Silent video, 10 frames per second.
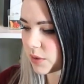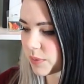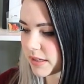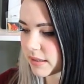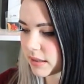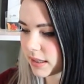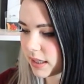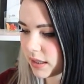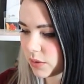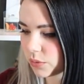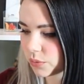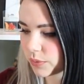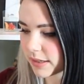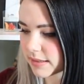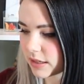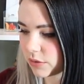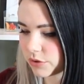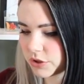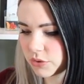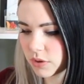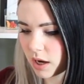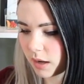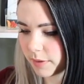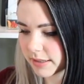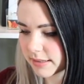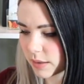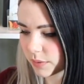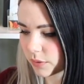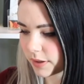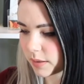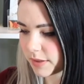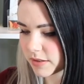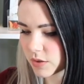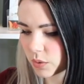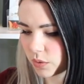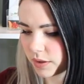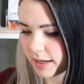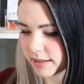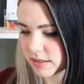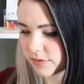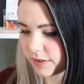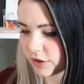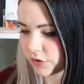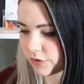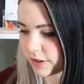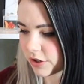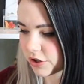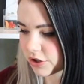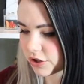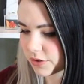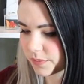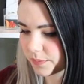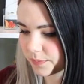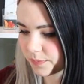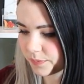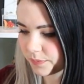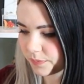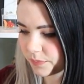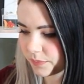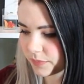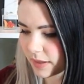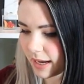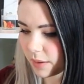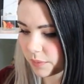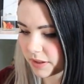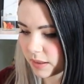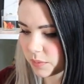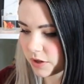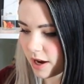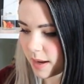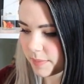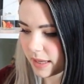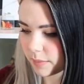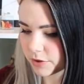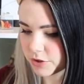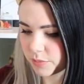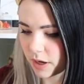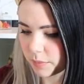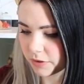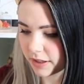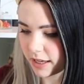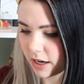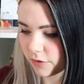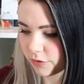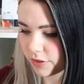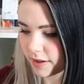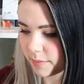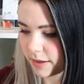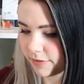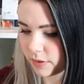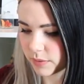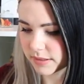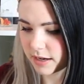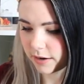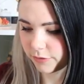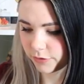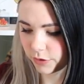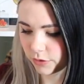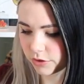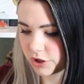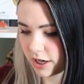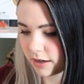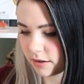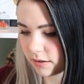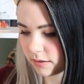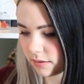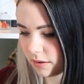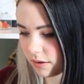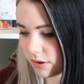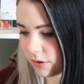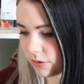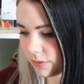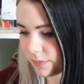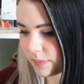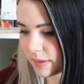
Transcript: he recently rescued two comets that were going to be sold as feeder fish. "I really would not be able to properly care for them if it was not for your channel." Aww.